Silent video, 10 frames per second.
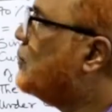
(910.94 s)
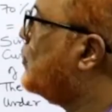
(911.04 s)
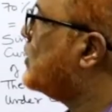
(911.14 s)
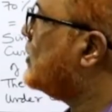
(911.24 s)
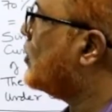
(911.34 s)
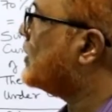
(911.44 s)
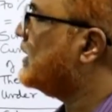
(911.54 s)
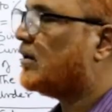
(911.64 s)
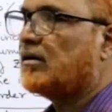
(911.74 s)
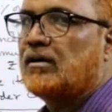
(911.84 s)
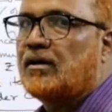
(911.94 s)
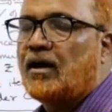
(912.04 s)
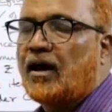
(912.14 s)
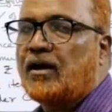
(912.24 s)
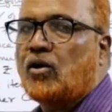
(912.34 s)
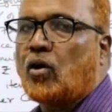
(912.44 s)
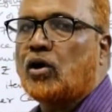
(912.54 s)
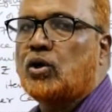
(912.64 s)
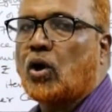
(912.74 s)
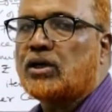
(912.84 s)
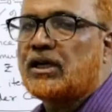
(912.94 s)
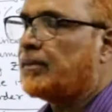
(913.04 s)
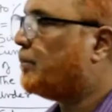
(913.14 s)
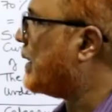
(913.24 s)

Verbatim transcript: Put a dot here and draw dotted